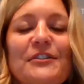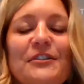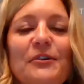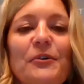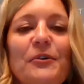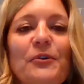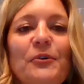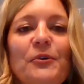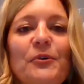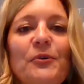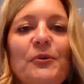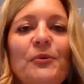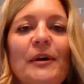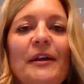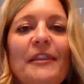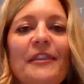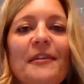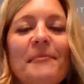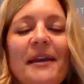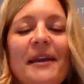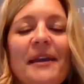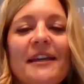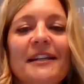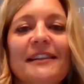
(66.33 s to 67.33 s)
So
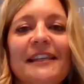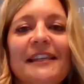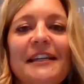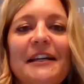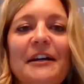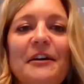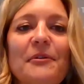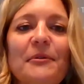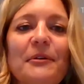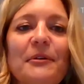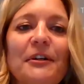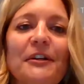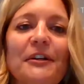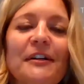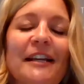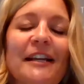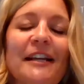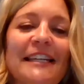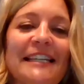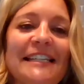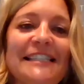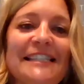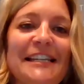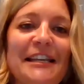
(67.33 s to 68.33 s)
the man of the hour,
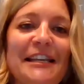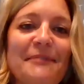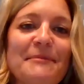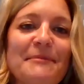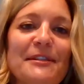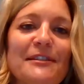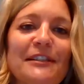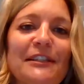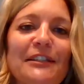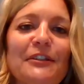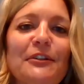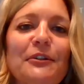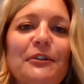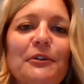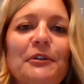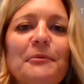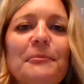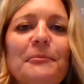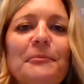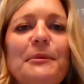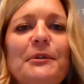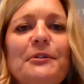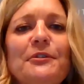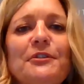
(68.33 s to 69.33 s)
his name is
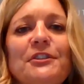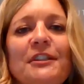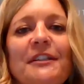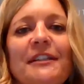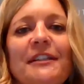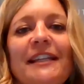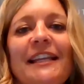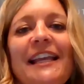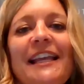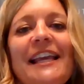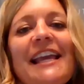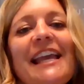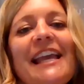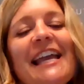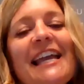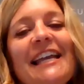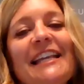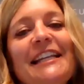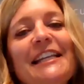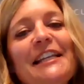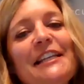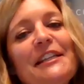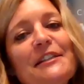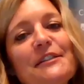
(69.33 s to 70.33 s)
Igor Mrdjen,
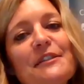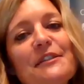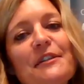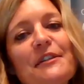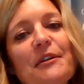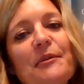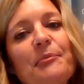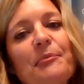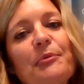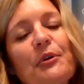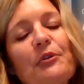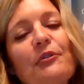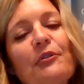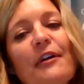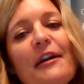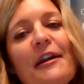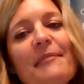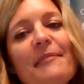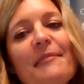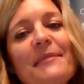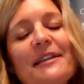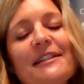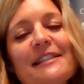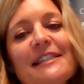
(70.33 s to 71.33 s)
and he is the
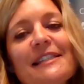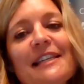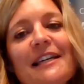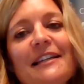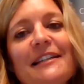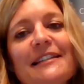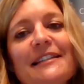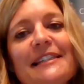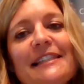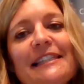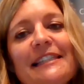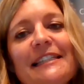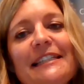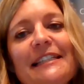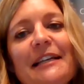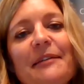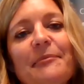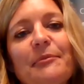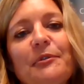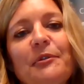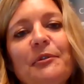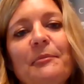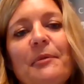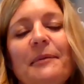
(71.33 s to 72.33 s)
program and science lead
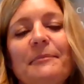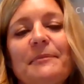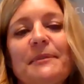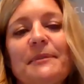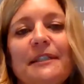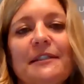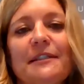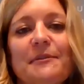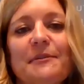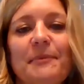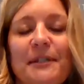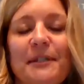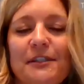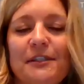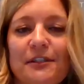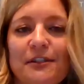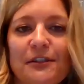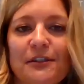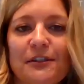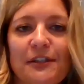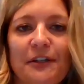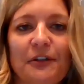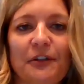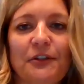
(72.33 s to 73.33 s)
at BloomOptix, based
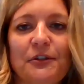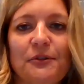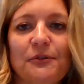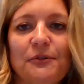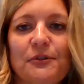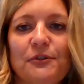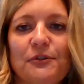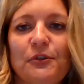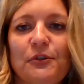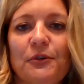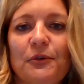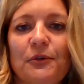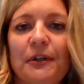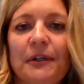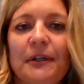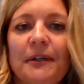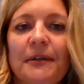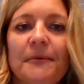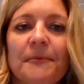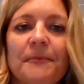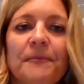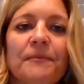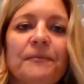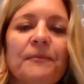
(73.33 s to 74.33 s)
in Syracuse, New York.